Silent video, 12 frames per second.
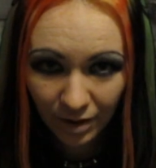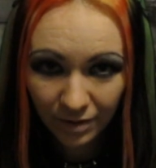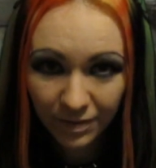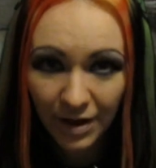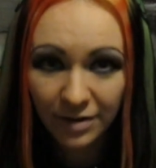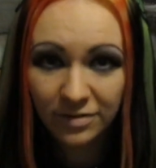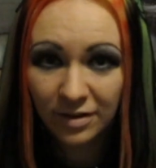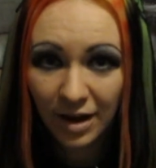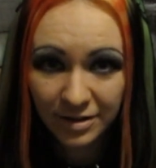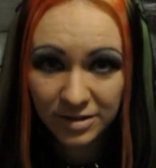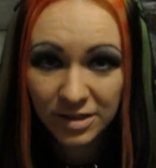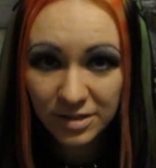That is an
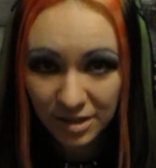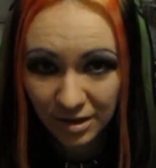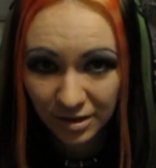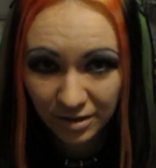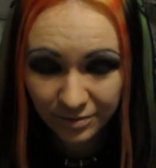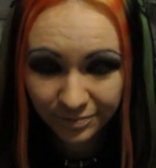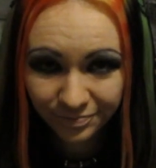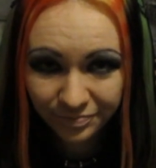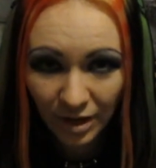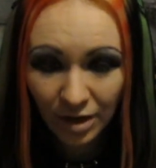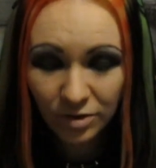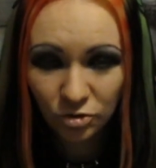angsty teen
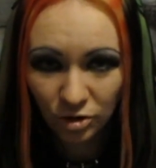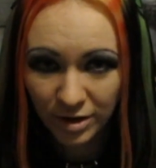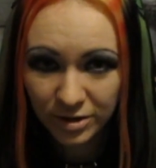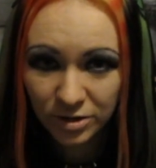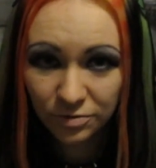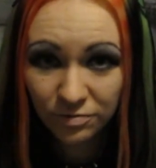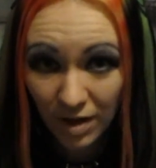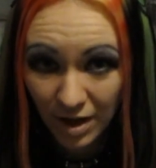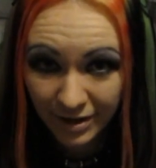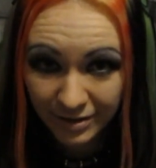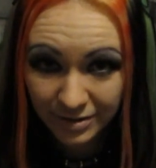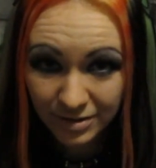trying to
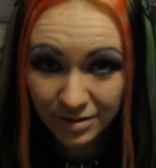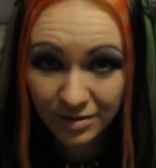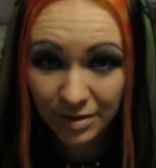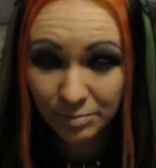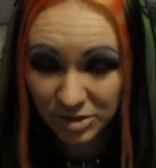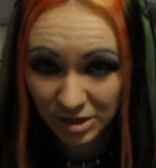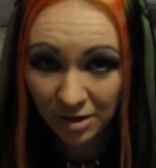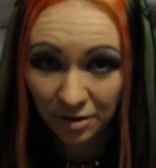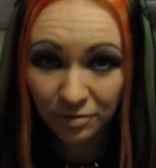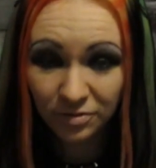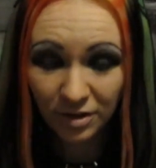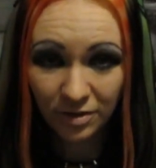find
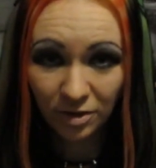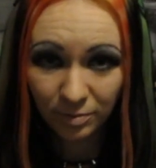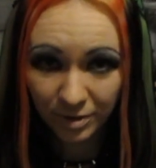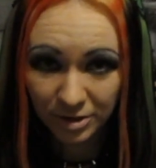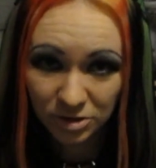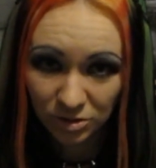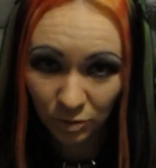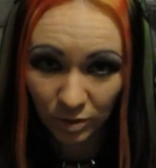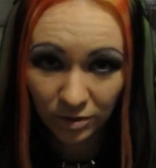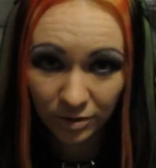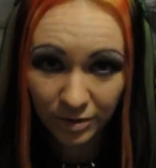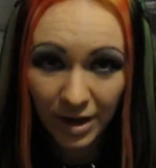themselves and their place in the
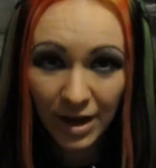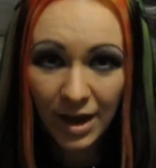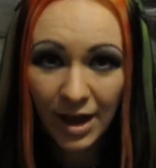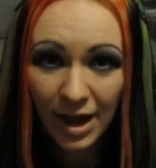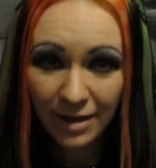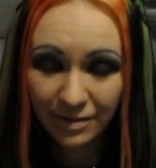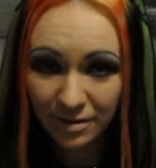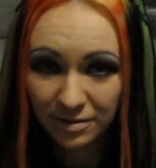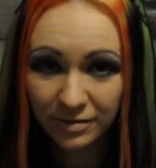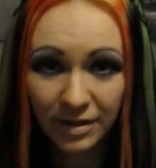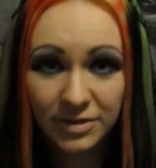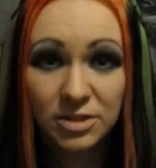world, and they
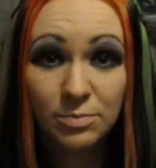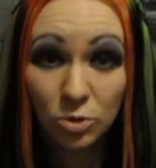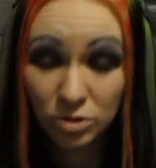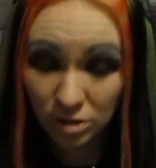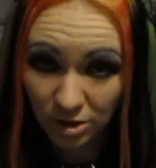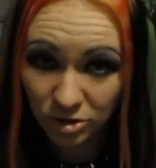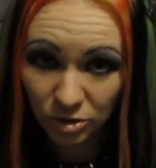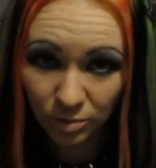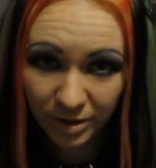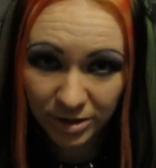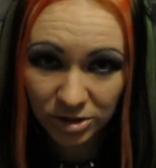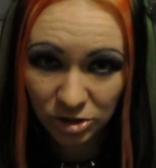think that's the most logical
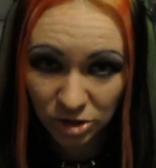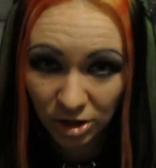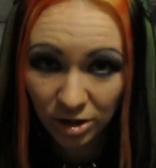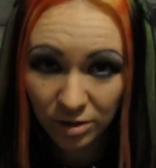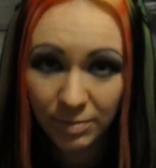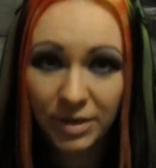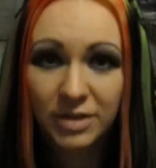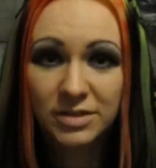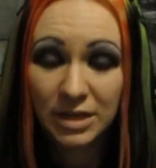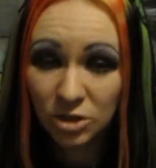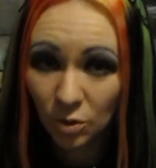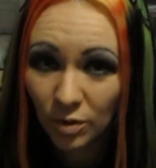place to turn because
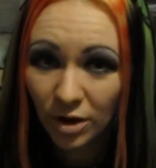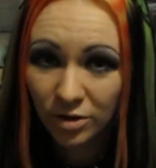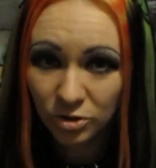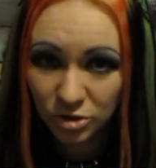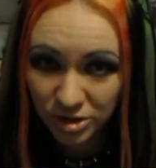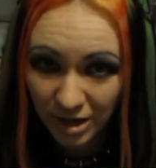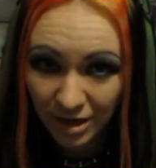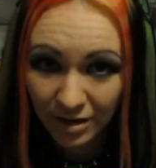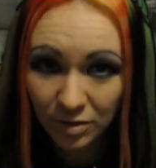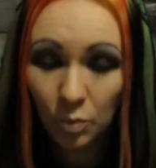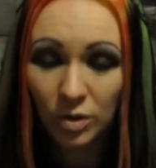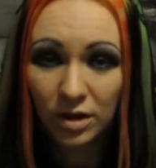they don't
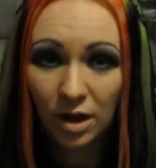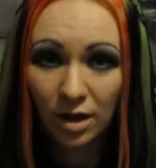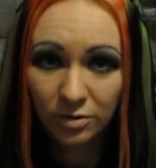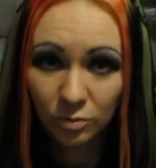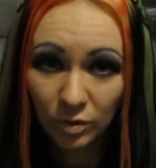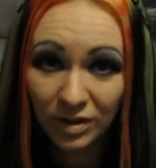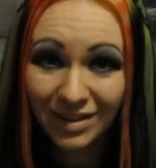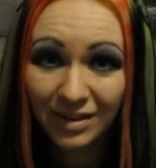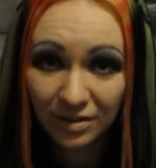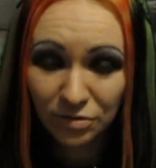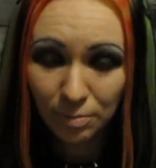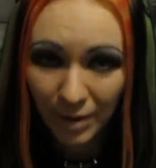understand what goth really
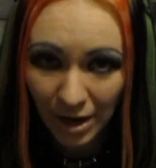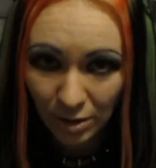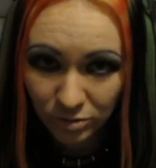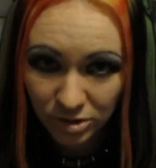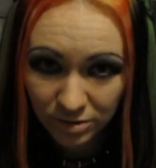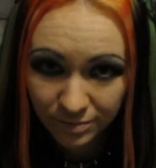is about.